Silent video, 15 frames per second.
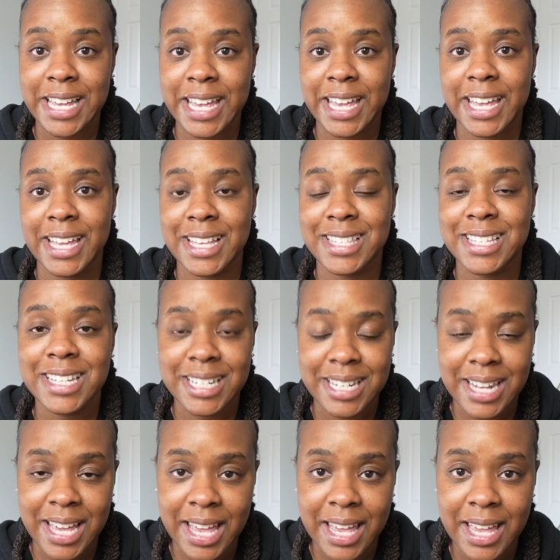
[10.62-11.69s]
and
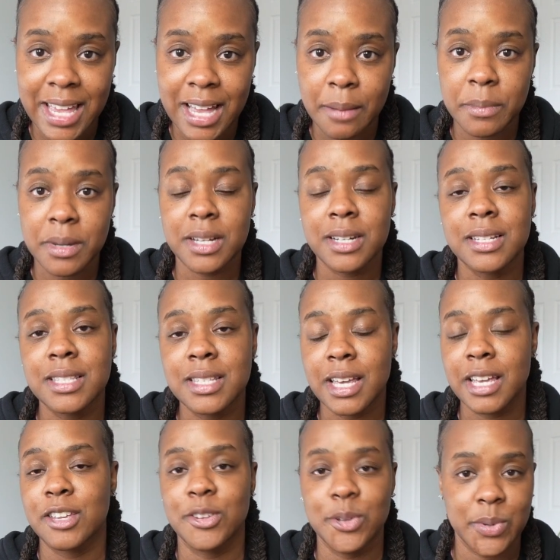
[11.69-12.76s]
today I'm gonna
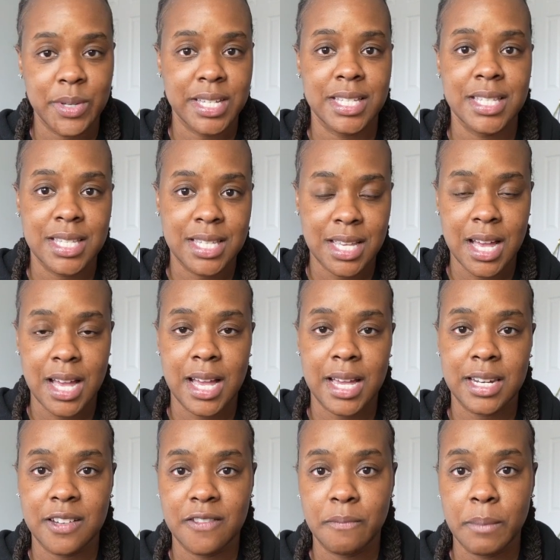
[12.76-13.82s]
take you inside
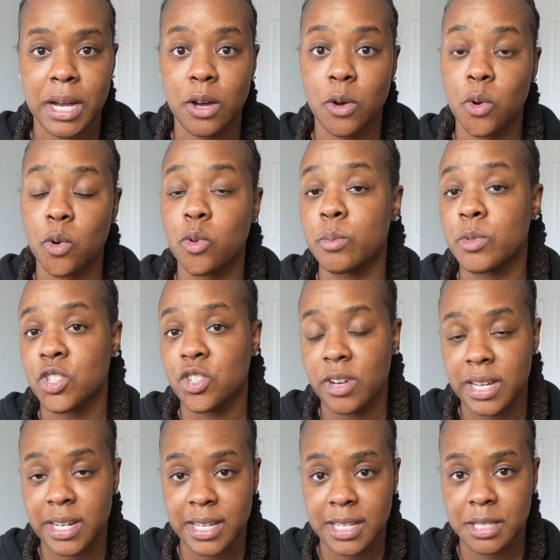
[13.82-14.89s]
of my home
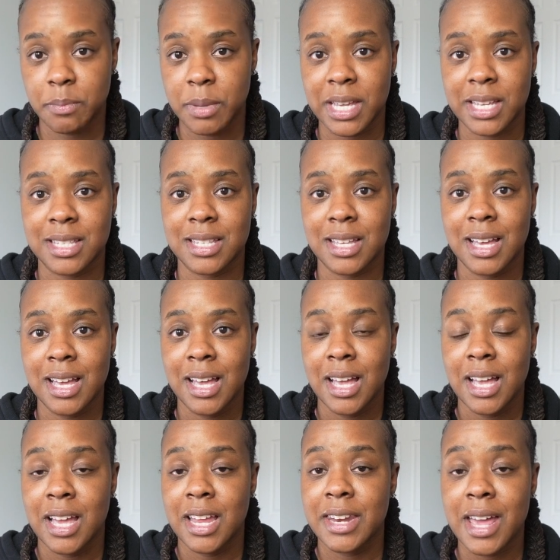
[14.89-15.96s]
training space.
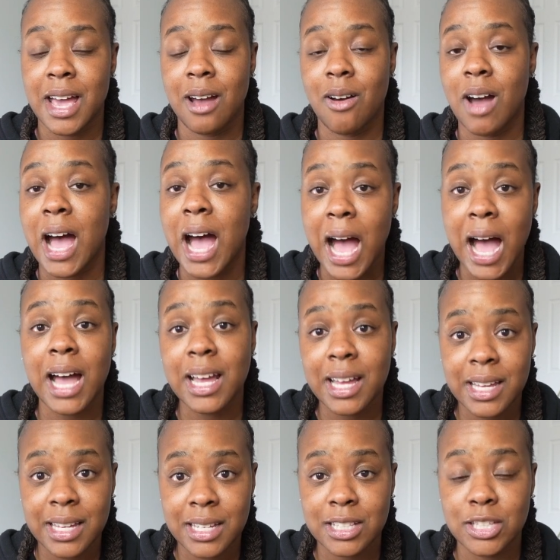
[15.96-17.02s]
Now,
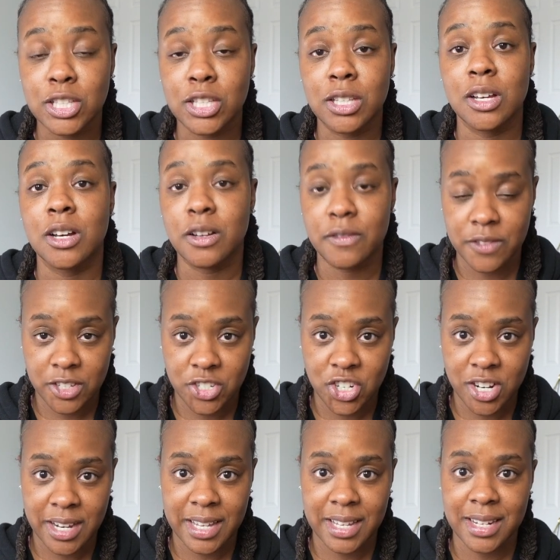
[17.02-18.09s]
I love to
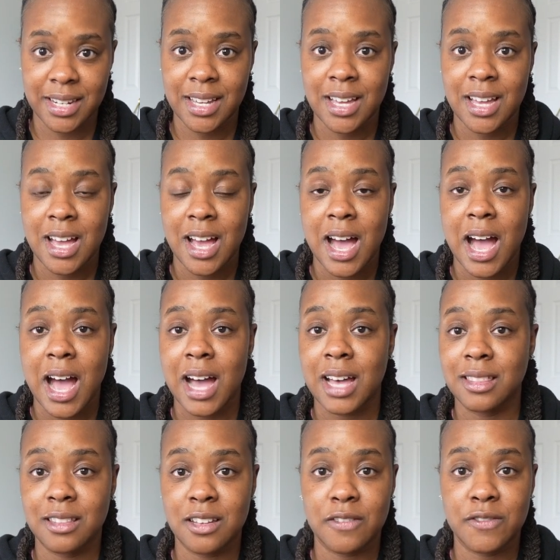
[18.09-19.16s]
train. I
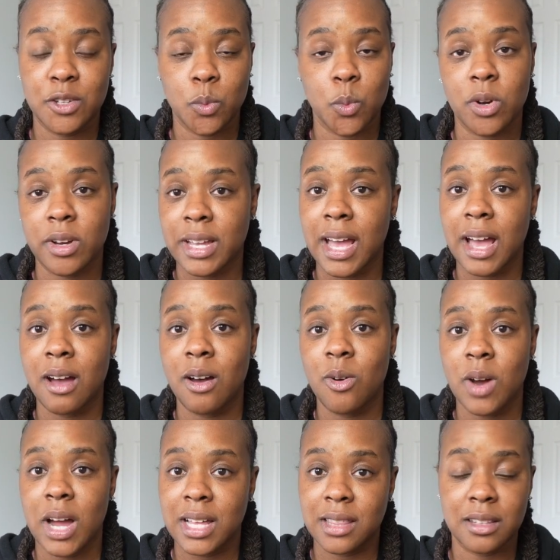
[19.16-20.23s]
love to work out.
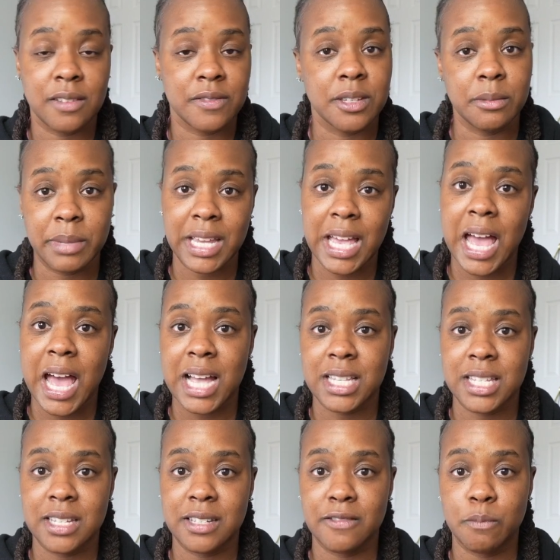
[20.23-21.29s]
I love to be
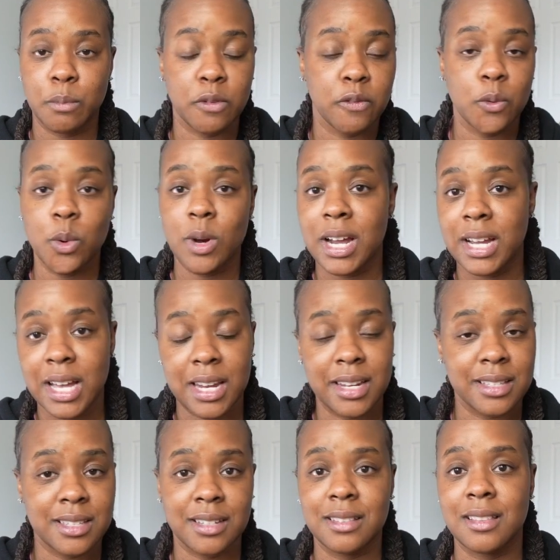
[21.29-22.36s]
active. Before I got
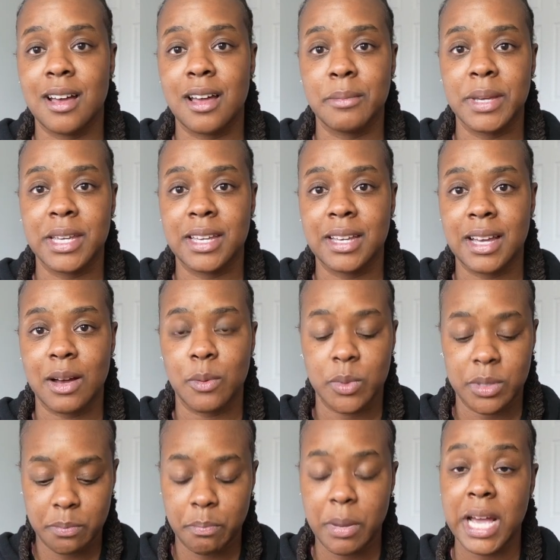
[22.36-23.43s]
into climbing, I
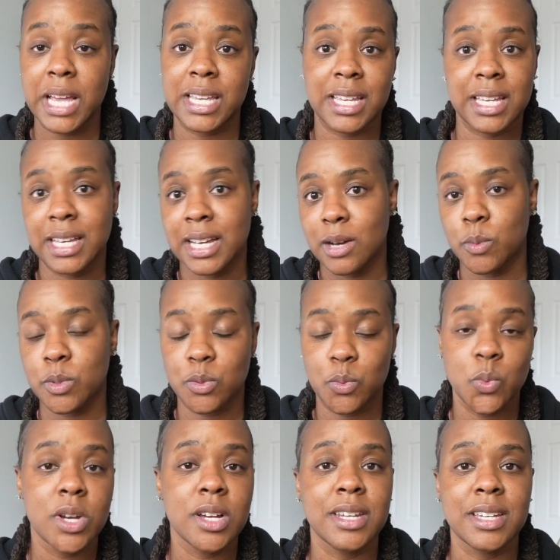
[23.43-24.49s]
was biking, I was
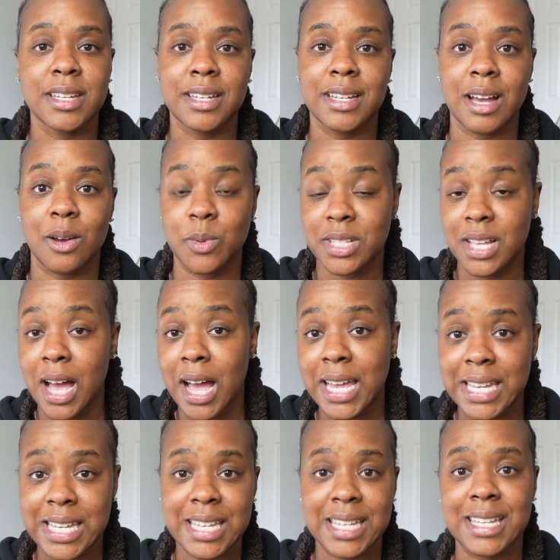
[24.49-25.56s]
running, I was
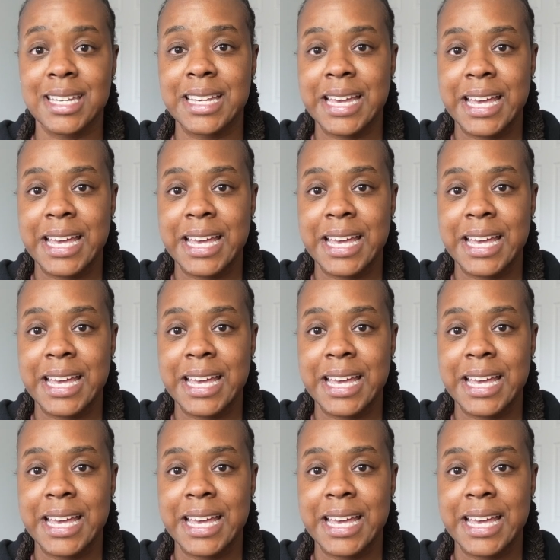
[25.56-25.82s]
hiking,